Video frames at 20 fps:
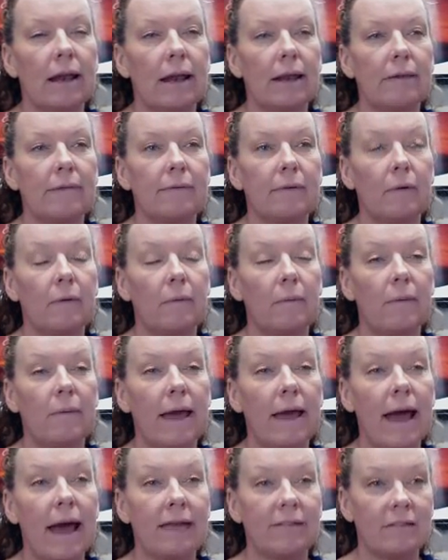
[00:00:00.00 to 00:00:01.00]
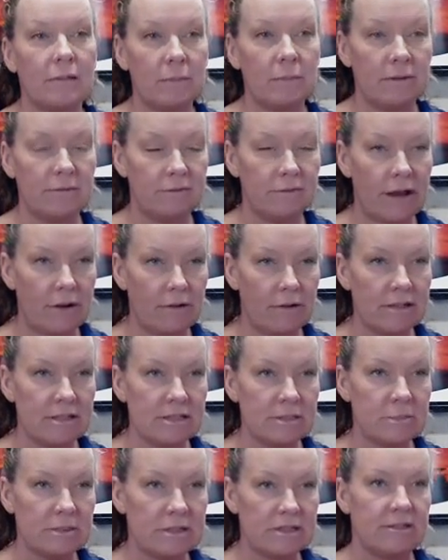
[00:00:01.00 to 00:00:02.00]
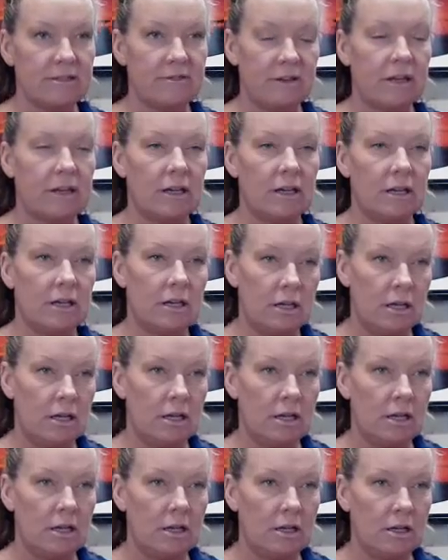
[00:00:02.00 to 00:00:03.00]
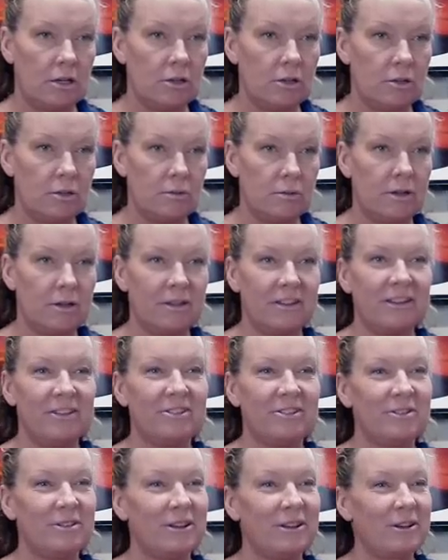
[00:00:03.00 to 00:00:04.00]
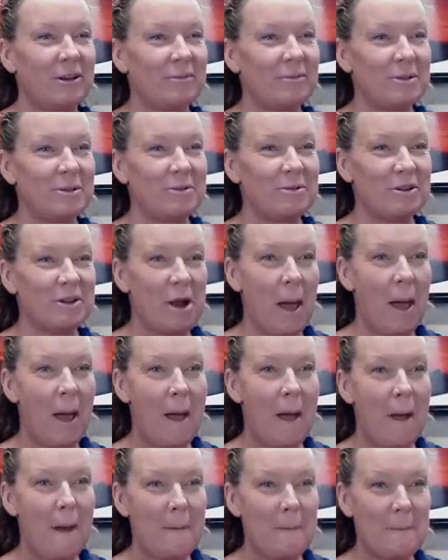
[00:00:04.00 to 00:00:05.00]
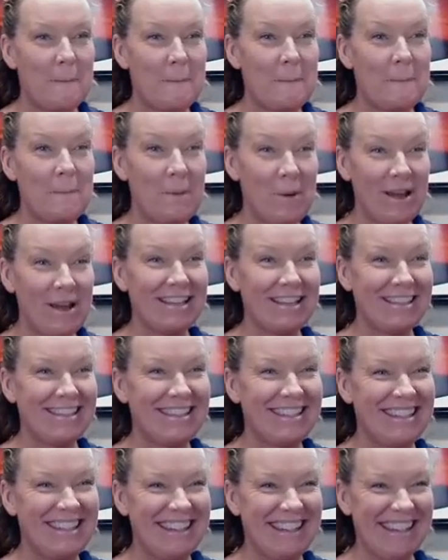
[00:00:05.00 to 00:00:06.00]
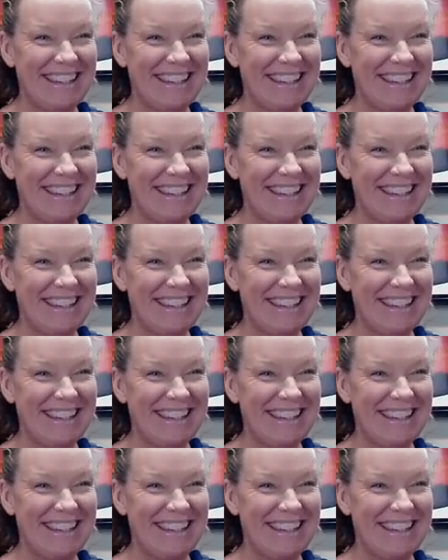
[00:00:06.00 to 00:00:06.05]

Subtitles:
And so it has to be very specific. Here comes the word moist.